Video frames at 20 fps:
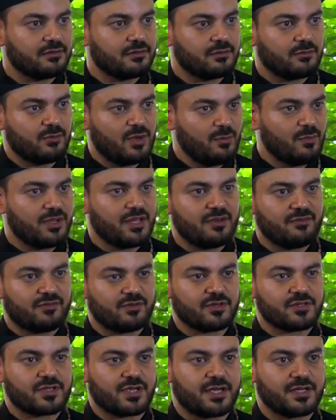Remember that
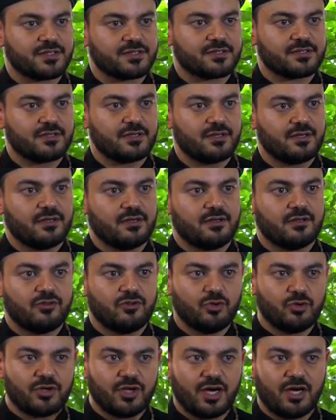verse, guys.
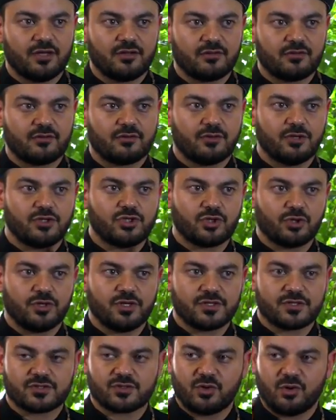Do not
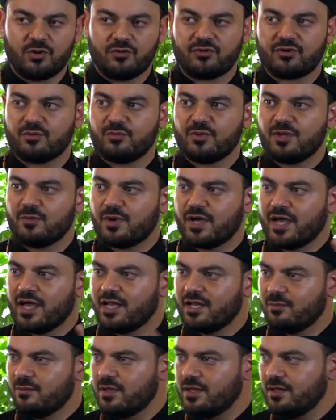rejoice over me, my
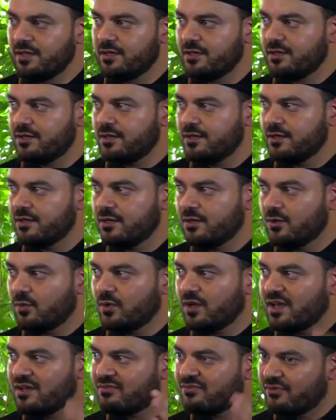enemy.
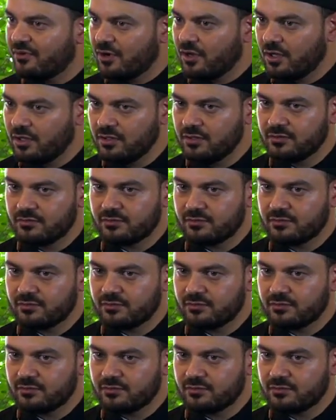When I fall,